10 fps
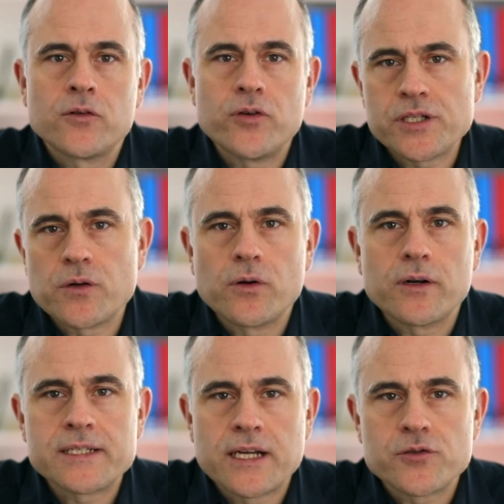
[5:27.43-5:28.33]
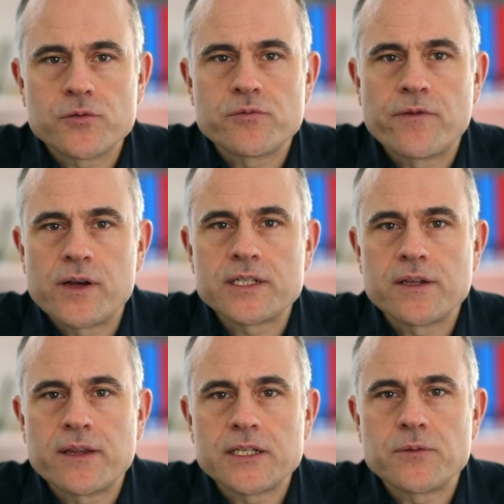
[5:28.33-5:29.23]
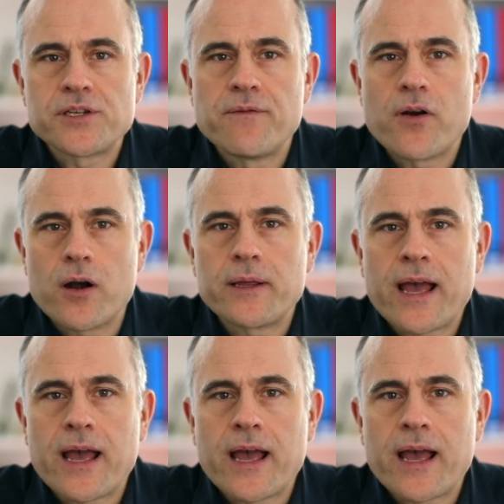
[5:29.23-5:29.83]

Critical non-essentials refers to things which invariably